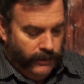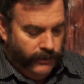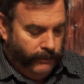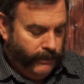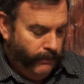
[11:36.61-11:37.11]

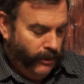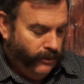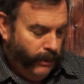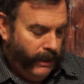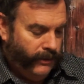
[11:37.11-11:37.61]
September's
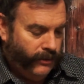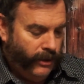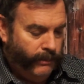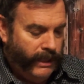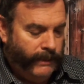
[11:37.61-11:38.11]
blend is
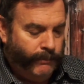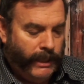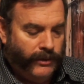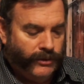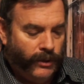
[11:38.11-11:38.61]
going to be
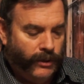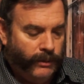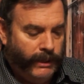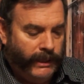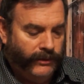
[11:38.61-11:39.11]
Peter
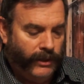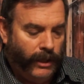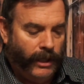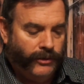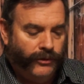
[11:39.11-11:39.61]
Stokkebye's
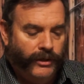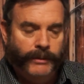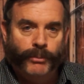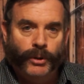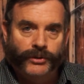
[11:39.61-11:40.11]
Luxury
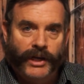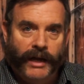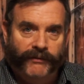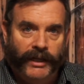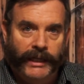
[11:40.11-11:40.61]

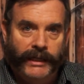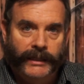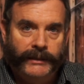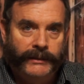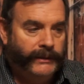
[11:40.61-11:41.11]
Bullseye Flake.
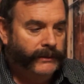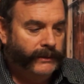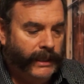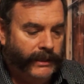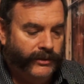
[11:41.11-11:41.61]

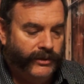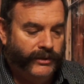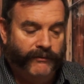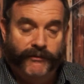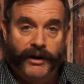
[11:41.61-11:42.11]
Now, this is
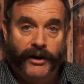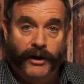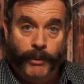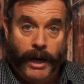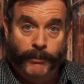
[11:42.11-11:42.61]
a
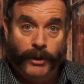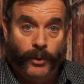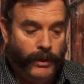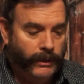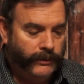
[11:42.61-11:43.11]
very popular
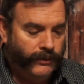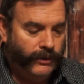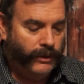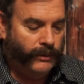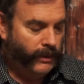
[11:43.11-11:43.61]
one,
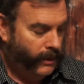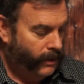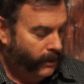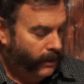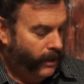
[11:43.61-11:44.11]
so
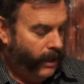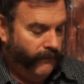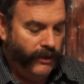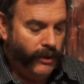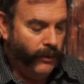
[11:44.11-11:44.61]

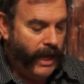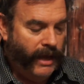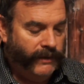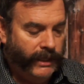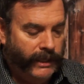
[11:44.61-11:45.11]
if you don't
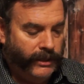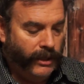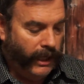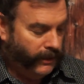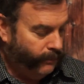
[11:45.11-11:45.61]
have any and
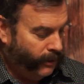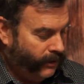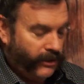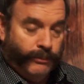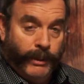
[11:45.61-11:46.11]
you'd like to
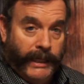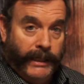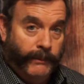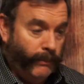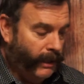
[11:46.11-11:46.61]

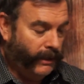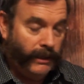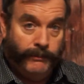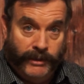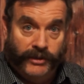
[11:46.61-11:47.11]
participate in Blend
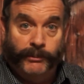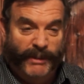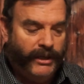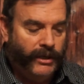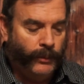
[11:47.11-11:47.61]
Club, this would
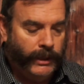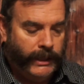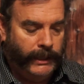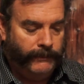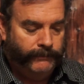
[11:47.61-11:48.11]
be a good one to
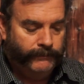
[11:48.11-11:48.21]
get.